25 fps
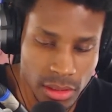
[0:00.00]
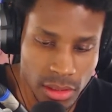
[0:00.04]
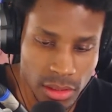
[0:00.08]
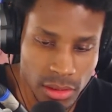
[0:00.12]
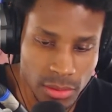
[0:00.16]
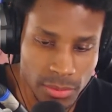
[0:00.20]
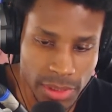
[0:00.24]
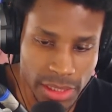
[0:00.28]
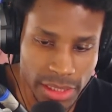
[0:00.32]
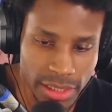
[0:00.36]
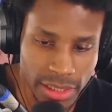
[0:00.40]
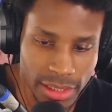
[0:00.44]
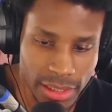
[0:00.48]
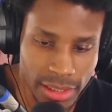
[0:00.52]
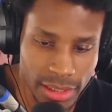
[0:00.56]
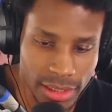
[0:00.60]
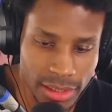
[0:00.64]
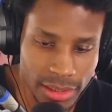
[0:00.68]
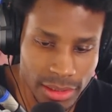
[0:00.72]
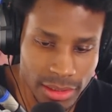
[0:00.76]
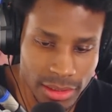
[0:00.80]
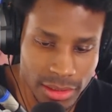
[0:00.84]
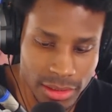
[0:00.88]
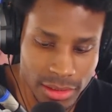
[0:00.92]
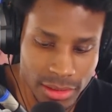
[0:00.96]
Oh, my
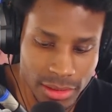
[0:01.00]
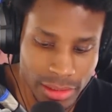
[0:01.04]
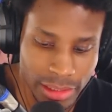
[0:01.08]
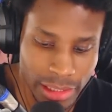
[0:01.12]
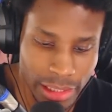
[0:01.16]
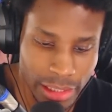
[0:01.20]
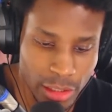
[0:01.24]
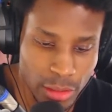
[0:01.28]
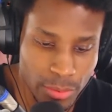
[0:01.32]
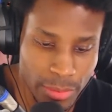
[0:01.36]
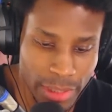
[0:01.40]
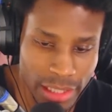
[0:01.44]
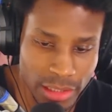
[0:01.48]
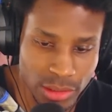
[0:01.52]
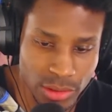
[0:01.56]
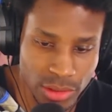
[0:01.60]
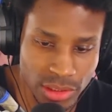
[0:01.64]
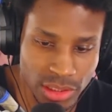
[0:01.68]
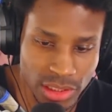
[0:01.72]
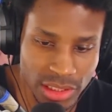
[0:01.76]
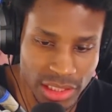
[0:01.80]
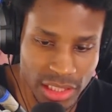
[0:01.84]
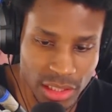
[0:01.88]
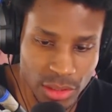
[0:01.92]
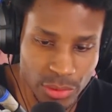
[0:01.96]
God. Yeah, you might as
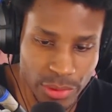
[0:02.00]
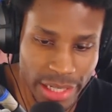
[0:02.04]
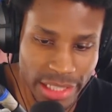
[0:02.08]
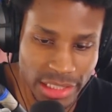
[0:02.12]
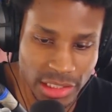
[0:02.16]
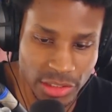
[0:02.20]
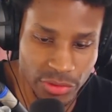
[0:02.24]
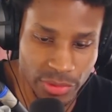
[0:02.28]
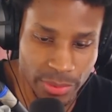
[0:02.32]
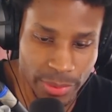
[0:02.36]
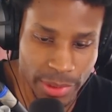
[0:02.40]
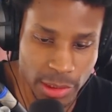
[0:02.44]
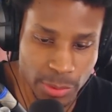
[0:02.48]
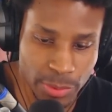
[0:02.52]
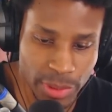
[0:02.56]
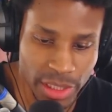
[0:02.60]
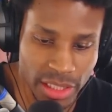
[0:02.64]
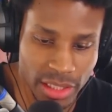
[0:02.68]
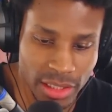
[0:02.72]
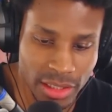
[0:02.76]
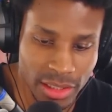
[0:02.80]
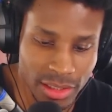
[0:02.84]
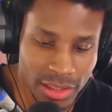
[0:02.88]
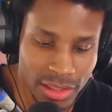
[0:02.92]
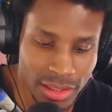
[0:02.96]
well just get a Rising from this,
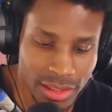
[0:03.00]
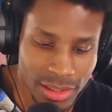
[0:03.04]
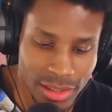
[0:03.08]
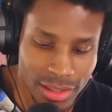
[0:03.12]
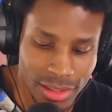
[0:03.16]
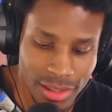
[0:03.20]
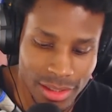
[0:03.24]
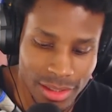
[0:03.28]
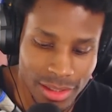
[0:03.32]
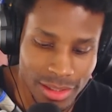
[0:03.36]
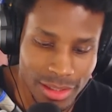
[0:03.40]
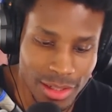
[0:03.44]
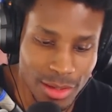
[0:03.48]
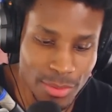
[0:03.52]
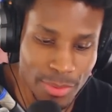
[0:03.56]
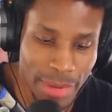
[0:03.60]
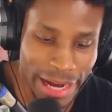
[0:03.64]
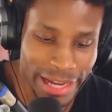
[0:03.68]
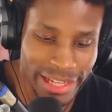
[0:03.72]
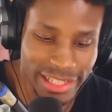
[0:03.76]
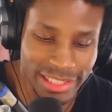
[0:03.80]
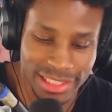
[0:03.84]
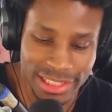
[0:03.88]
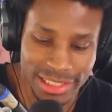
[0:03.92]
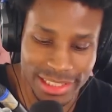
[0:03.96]
buddy. You
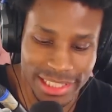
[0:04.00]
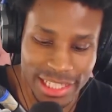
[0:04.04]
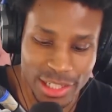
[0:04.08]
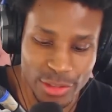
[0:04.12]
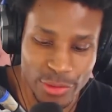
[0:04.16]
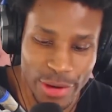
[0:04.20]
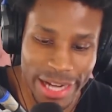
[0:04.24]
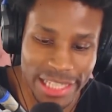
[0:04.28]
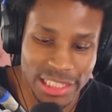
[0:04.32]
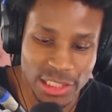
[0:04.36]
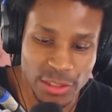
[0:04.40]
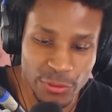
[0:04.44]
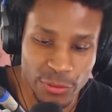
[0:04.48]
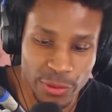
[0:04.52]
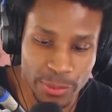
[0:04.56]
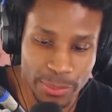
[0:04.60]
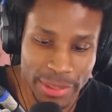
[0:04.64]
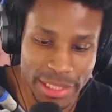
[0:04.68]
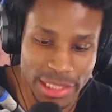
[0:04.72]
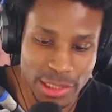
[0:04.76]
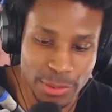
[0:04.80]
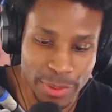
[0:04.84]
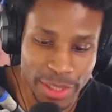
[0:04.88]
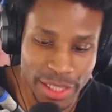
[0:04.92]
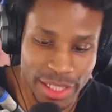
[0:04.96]
might just get a rising from
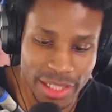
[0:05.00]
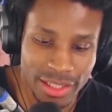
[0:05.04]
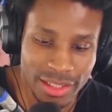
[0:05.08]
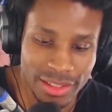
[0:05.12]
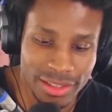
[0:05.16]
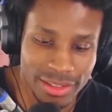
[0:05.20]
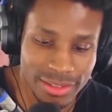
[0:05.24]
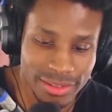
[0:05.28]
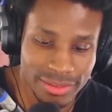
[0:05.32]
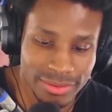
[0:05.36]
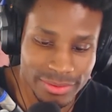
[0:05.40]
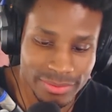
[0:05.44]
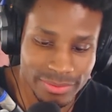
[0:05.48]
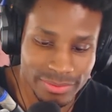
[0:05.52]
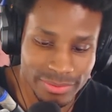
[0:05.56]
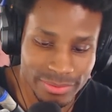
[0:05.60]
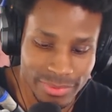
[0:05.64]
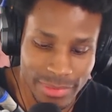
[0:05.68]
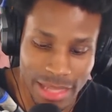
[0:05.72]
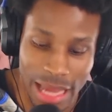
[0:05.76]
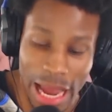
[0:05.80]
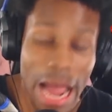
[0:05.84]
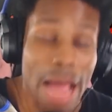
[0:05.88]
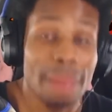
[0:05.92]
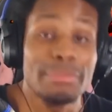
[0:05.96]
this, buddy.
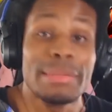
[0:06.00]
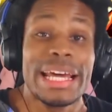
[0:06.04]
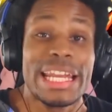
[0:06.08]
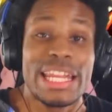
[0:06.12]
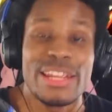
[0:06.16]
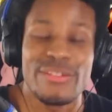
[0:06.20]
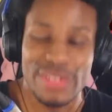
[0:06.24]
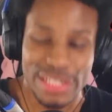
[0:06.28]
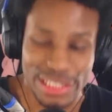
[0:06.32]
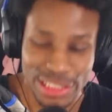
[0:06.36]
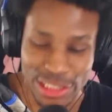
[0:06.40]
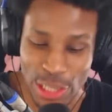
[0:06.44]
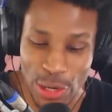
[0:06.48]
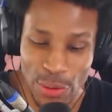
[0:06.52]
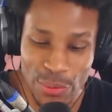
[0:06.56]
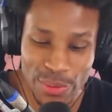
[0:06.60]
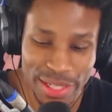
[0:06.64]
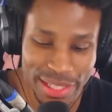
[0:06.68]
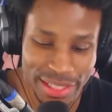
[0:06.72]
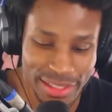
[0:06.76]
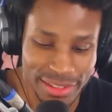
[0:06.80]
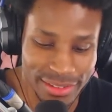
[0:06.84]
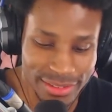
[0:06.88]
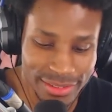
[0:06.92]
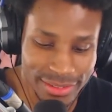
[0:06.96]
I'm not even
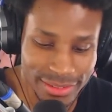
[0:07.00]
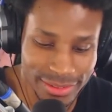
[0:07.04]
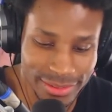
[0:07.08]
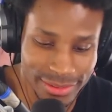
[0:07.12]
joking.